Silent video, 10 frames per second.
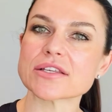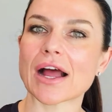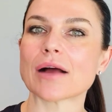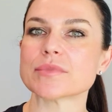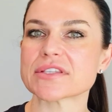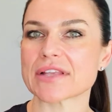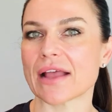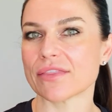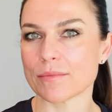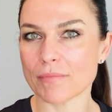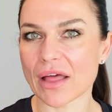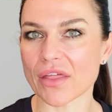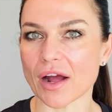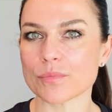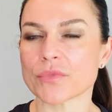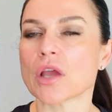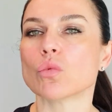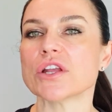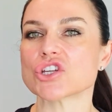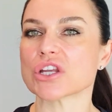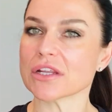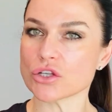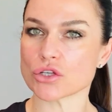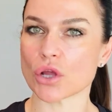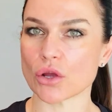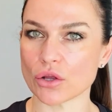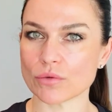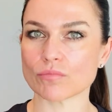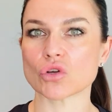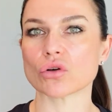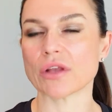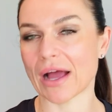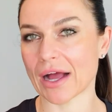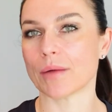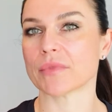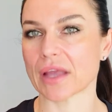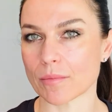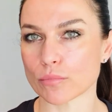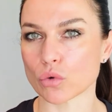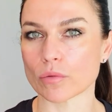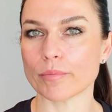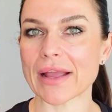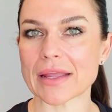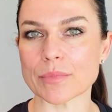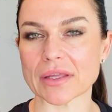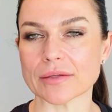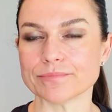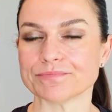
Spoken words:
to upset the mother, which in turn could harm the unborn baby.